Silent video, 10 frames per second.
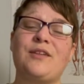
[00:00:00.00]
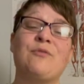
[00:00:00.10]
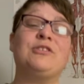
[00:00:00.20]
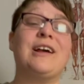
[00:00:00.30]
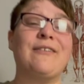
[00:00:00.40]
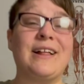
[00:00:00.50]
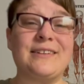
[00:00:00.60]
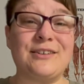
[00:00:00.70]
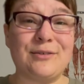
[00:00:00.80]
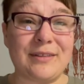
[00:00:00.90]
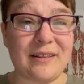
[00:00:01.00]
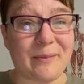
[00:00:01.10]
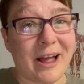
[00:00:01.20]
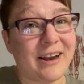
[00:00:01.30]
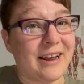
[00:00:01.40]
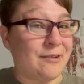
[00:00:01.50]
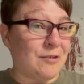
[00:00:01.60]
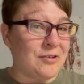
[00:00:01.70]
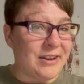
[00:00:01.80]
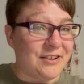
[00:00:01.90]
which have a lot to do with the spine and
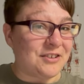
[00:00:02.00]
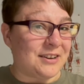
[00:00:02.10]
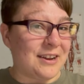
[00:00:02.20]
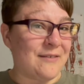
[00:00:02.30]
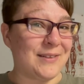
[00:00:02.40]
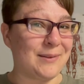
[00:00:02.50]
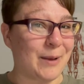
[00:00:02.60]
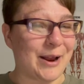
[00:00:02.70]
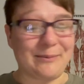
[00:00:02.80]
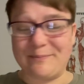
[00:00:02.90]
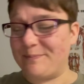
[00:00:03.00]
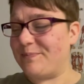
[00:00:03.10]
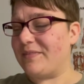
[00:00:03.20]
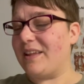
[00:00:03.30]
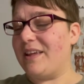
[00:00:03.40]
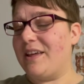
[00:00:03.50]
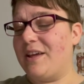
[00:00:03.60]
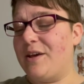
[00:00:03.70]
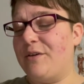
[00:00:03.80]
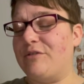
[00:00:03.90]
rotation of the spine,
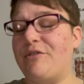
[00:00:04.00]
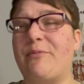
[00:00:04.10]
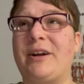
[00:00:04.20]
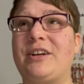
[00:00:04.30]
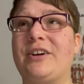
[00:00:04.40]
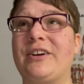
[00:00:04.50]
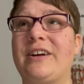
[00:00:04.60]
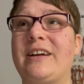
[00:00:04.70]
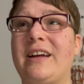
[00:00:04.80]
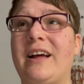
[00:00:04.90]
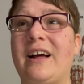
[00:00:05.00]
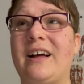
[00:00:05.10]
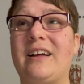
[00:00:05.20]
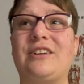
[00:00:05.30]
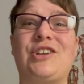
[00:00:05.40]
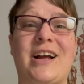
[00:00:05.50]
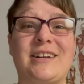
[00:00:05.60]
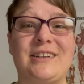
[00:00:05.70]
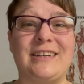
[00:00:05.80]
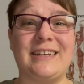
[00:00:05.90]
which is where your
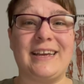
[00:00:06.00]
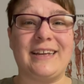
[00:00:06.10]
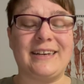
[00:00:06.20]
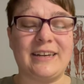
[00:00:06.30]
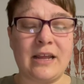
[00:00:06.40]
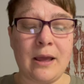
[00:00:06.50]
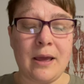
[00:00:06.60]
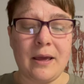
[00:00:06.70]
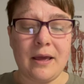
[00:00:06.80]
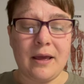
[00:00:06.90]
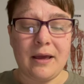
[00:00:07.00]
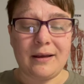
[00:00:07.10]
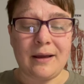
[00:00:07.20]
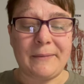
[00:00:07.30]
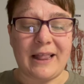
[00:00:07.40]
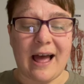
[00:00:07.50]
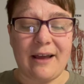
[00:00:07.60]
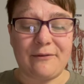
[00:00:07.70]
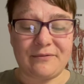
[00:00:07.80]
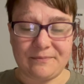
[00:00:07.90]
Shakti can come
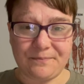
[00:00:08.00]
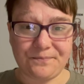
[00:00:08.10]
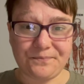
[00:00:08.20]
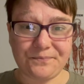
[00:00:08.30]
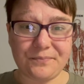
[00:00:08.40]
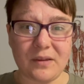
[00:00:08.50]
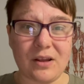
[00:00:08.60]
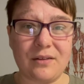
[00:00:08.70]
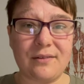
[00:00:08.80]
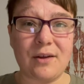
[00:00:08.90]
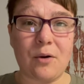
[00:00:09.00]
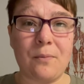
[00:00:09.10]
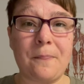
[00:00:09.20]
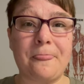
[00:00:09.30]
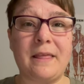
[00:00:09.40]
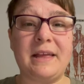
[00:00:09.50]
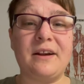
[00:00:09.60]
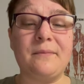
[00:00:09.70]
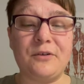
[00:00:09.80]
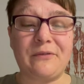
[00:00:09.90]
alive. So in
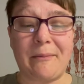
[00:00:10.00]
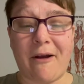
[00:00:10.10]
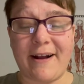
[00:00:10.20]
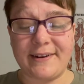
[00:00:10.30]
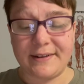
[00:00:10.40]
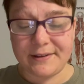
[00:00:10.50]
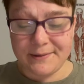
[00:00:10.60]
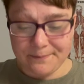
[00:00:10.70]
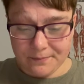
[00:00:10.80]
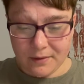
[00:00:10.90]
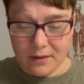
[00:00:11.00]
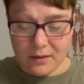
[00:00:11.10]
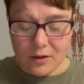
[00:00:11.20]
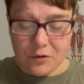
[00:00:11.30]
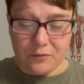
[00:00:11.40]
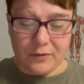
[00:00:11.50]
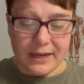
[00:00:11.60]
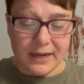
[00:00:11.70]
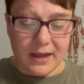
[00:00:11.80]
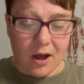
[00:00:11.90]
our movement practice,
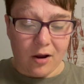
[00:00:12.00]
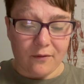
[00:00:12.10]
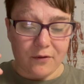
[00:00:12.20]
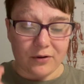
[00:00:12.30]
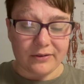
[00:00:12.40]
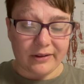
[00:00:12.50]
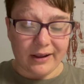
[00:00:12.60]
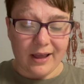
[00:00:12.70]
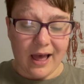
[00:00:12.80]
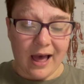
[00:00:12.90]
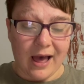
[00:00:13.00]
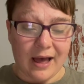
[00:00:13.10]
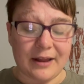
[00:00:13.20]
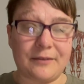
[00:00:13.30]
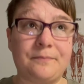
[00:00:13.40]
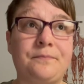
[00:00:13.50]
we are focusing on